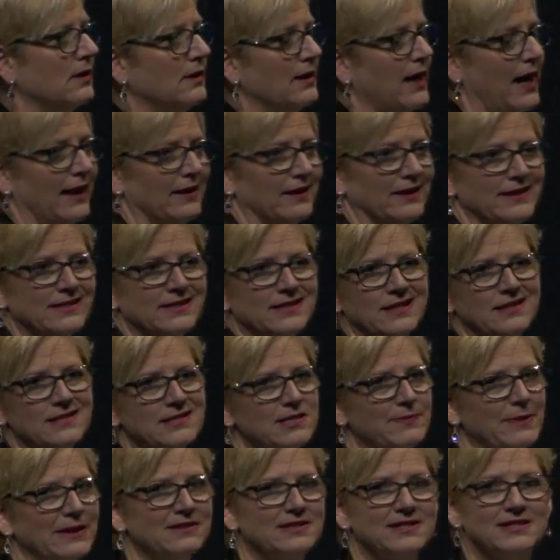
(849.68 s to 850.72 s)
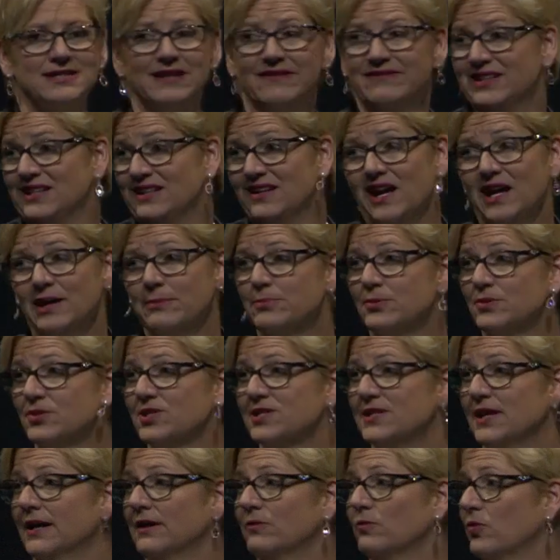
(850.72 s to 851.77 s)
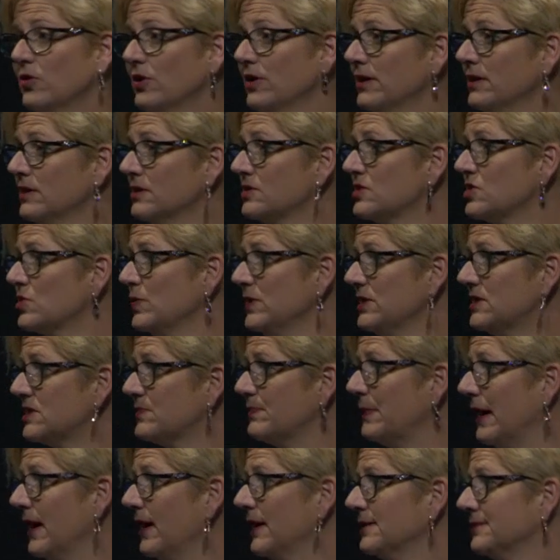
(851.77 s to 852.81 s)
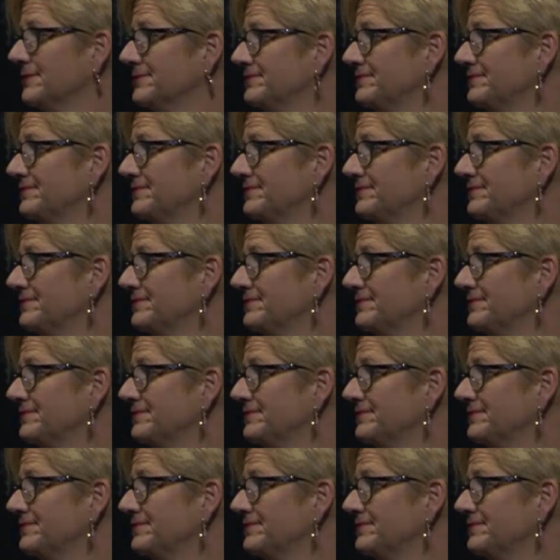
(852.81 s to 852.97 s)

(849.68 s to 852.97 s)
At LinkedIn, it's about 79%. We're in the sweet spot.